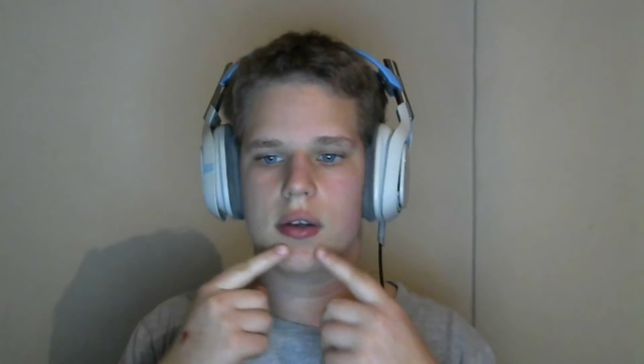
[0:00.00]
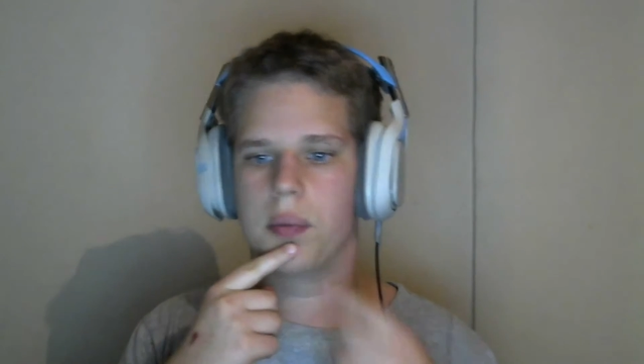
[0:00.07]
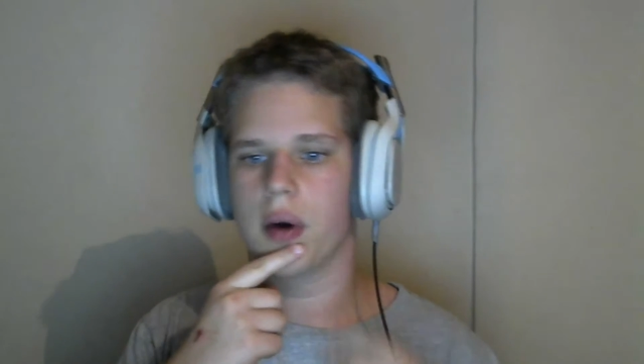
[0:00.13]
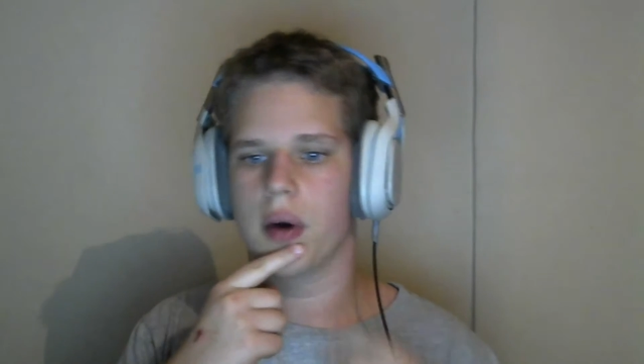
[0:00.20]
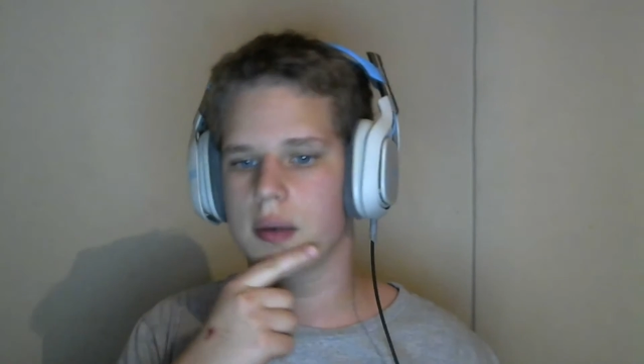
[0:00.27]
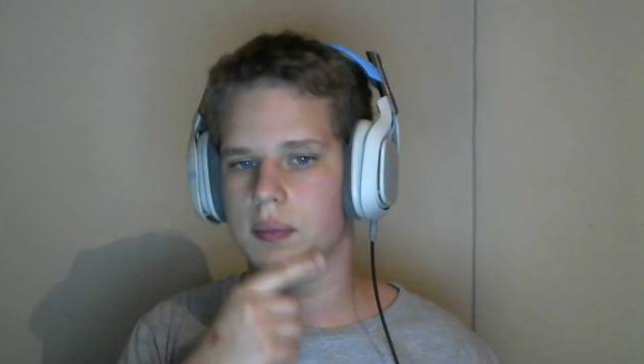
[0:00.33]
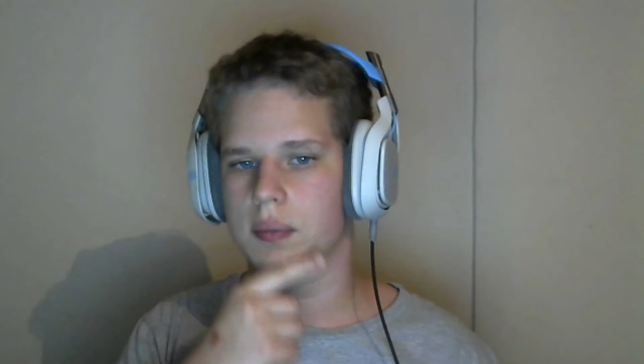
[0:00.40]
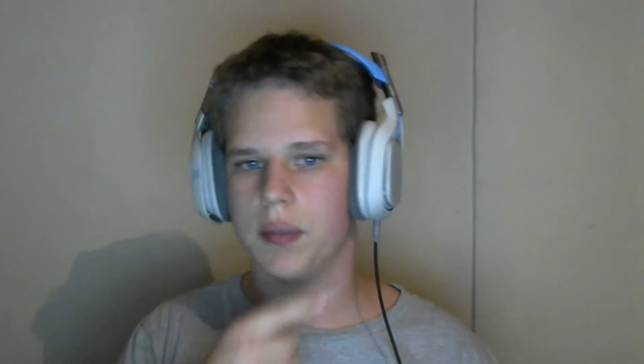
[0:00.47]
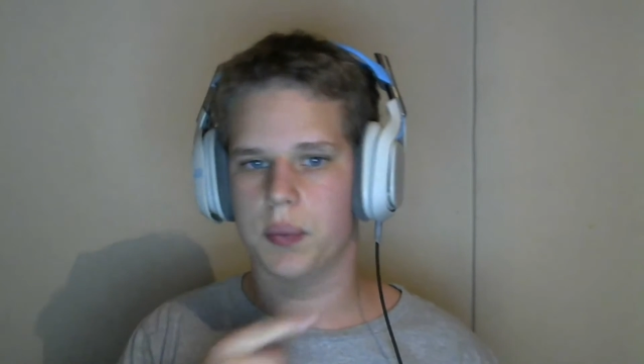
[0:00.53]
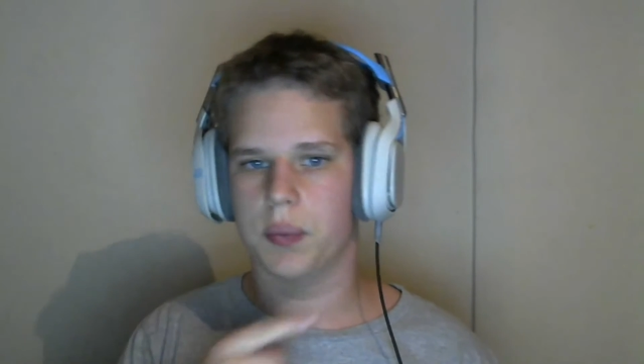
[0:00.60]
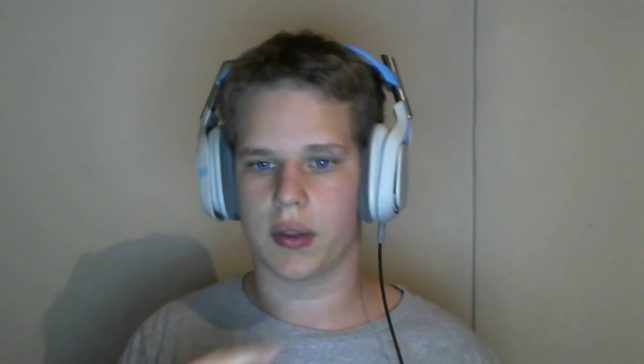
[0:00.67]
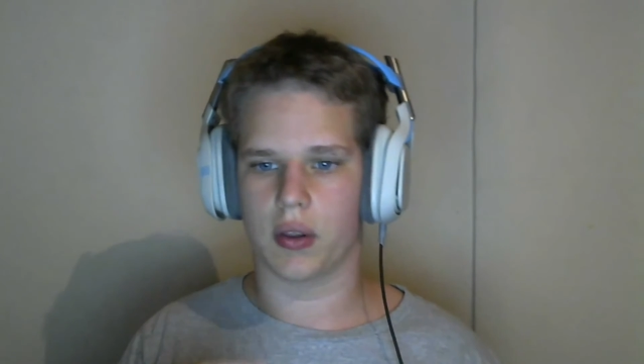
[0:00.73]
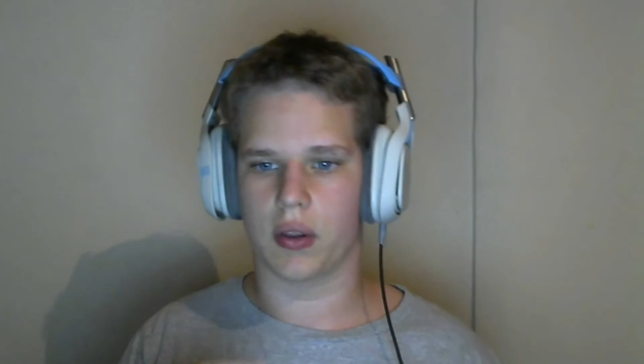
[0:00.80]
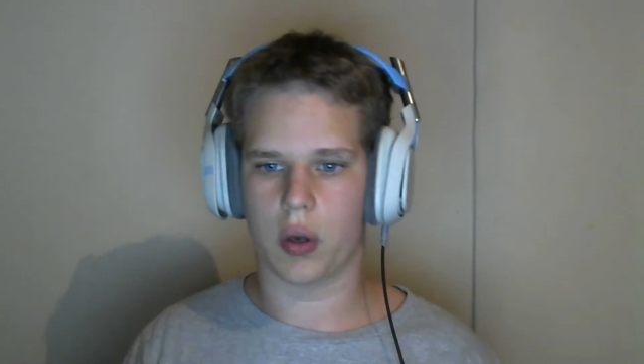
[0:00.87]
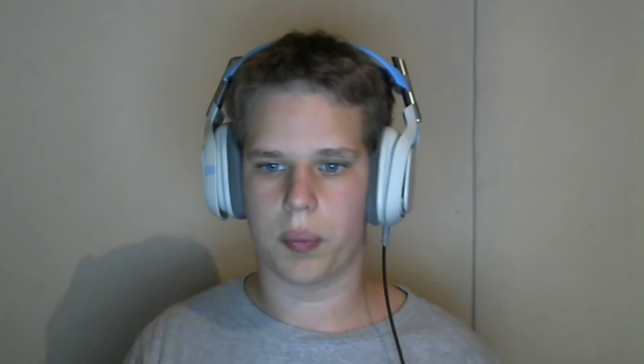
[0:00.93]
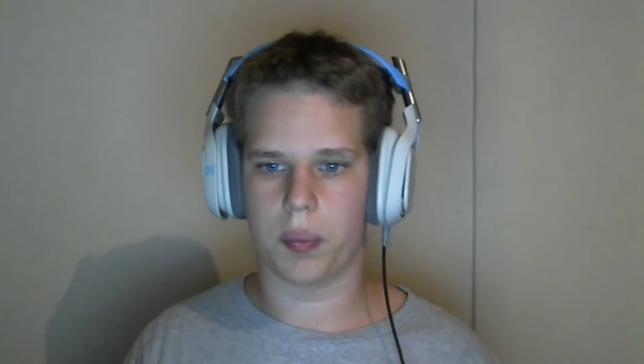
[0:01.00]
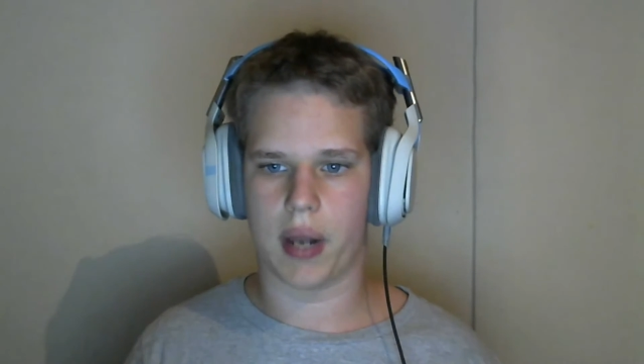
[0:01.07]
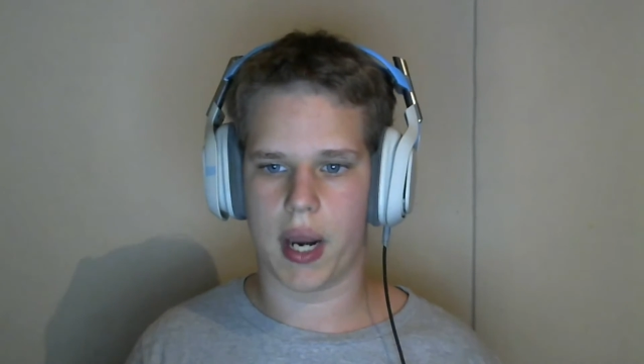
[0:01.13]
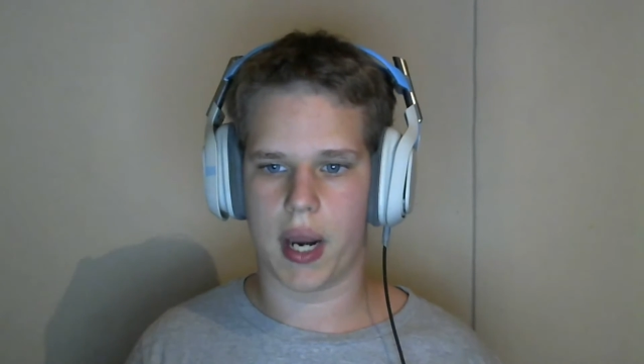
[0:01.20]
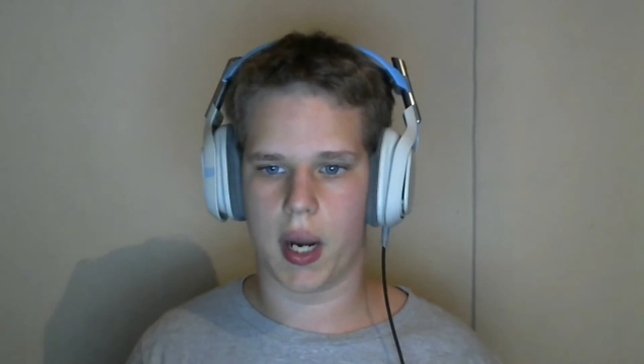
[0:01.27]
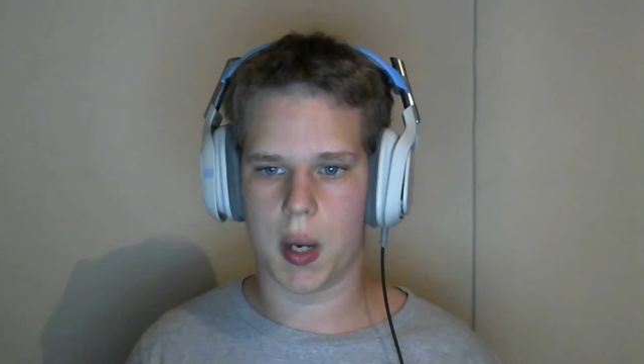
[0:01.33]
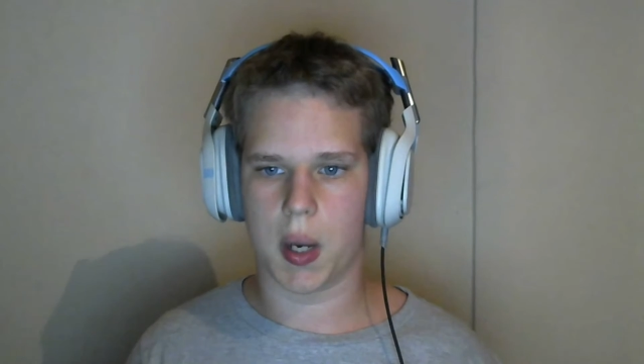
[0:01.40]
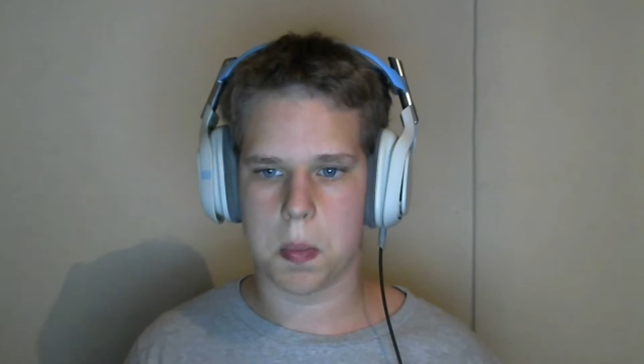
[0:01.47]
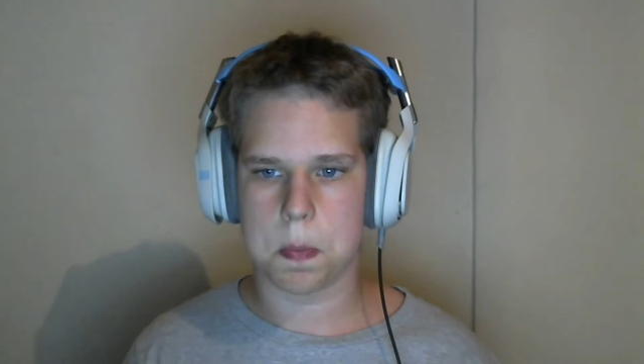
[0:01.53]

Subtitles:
bottom lip with a little bit of air.